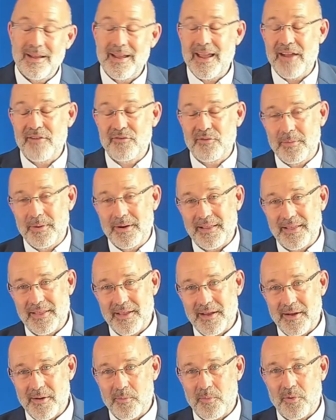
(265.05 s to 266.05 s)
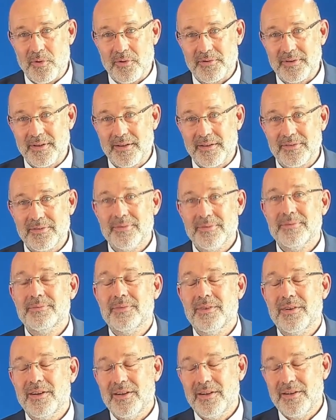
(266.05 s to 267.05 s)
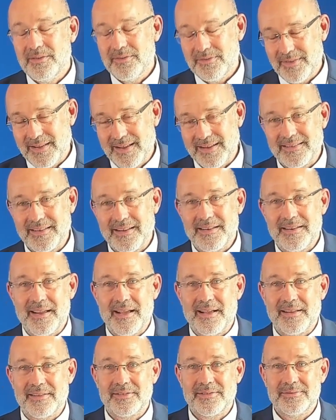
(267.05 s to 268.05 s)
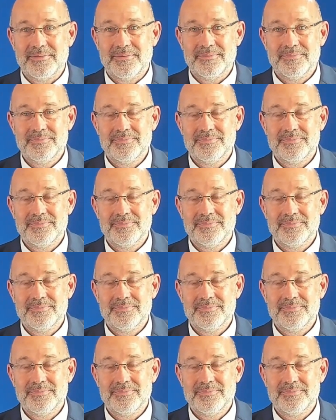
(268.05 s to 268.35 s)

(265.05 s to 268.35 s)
Everybody at the airport does. They said yes.